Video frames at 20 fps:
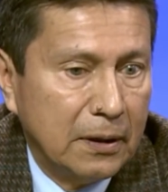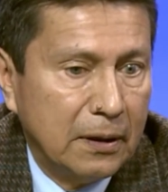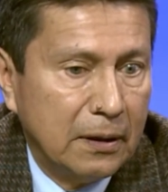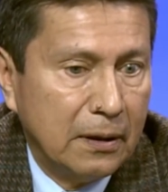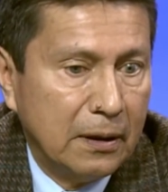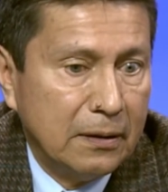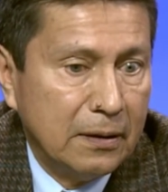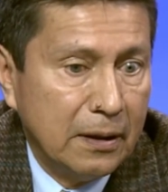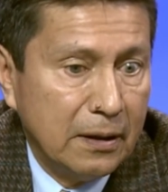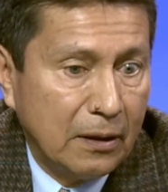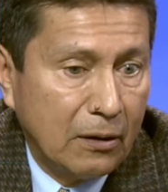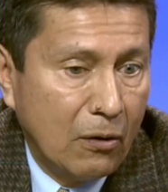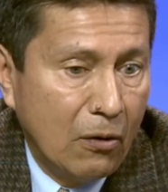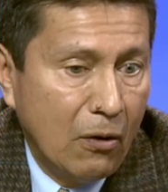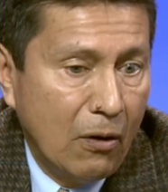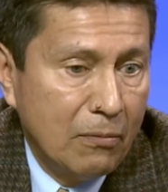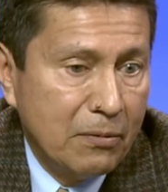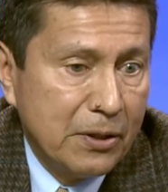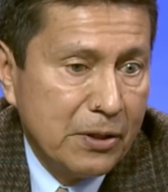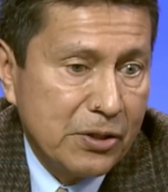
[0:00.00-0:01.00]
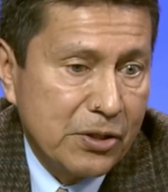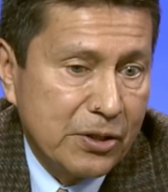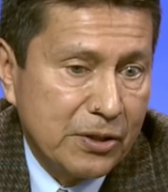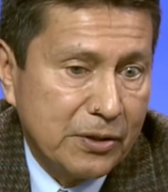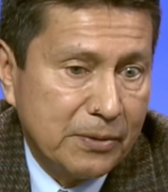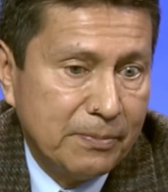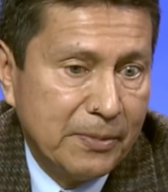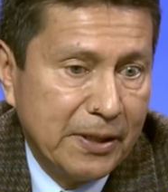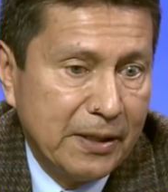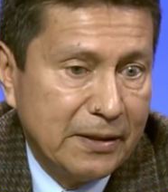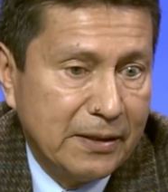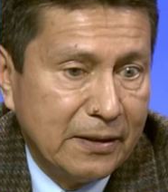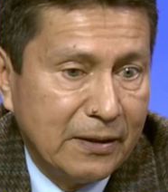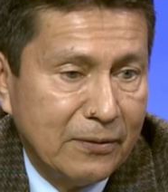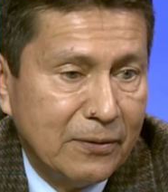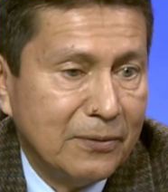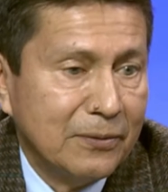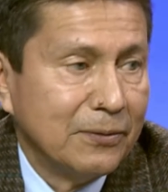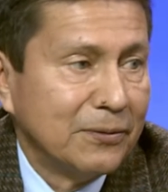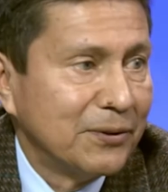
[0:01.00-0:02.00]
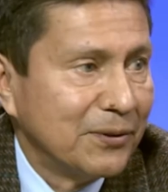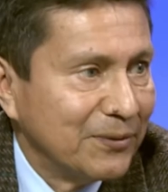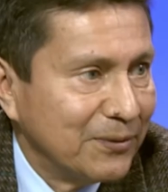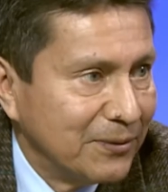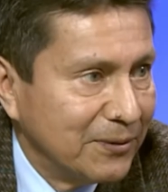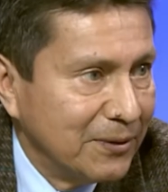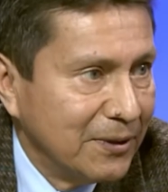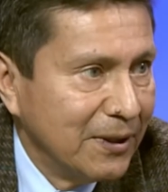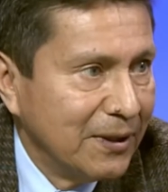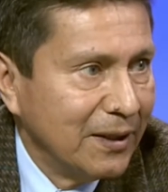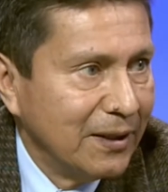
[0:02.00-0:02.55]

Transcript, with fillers: and the coverage is based on also